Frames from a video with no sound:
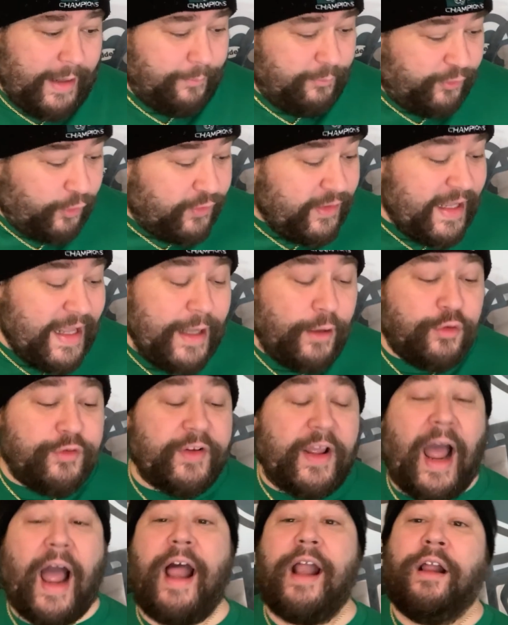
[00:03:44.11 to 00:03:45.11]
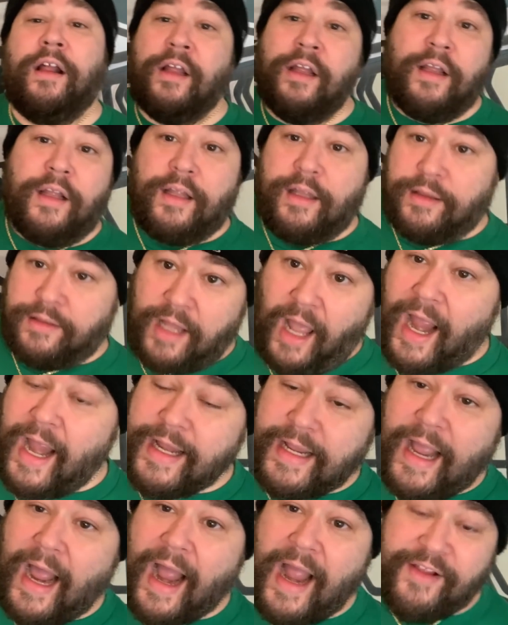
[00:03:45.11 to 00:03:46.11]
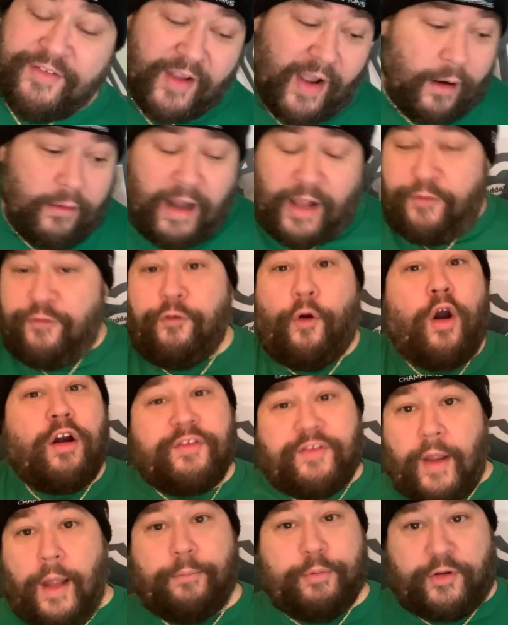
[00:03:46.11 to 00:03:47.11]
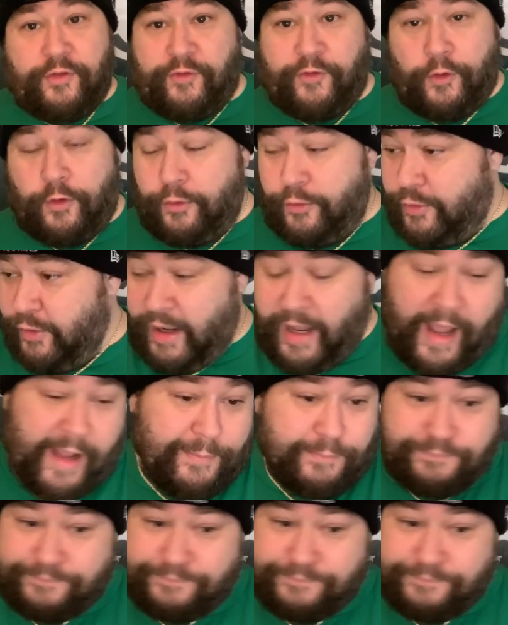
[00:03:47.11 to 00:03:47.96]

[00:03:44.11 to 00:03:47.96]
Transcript: So the Eagles got 9 guys out, as far as I'm concerned, okay?